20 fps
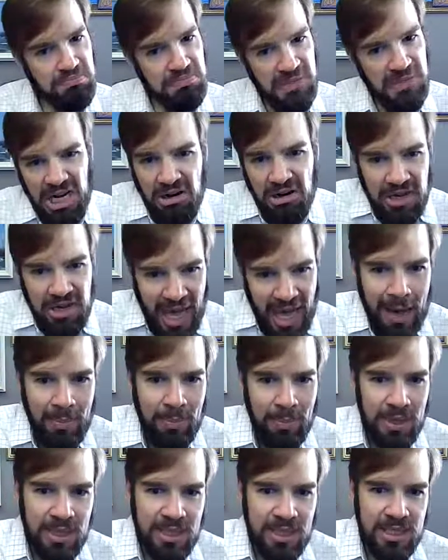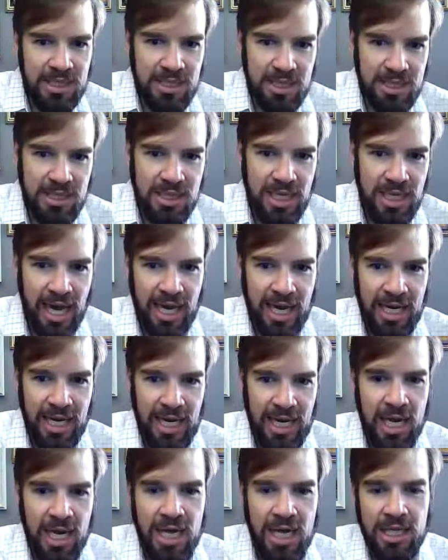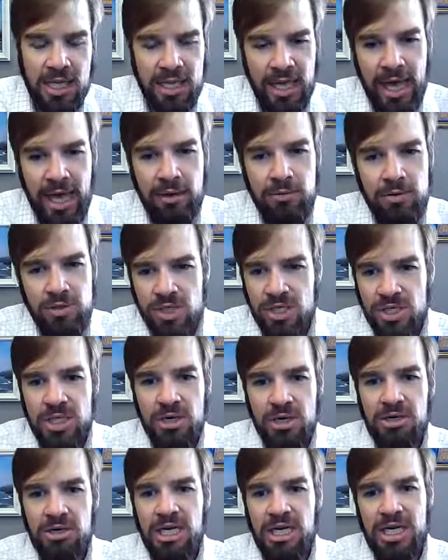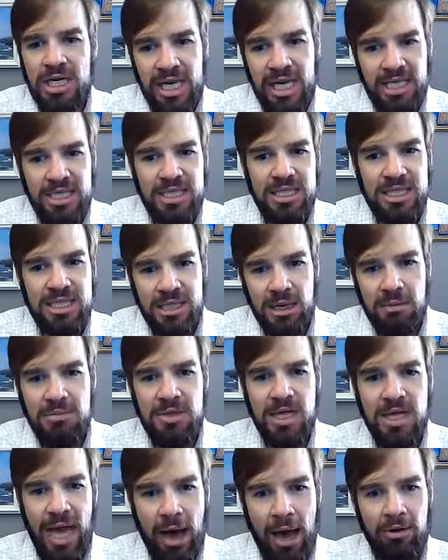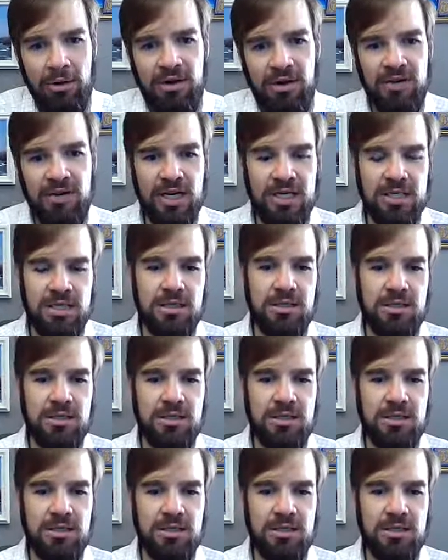in our capitalist society, the language is there to get something out of us.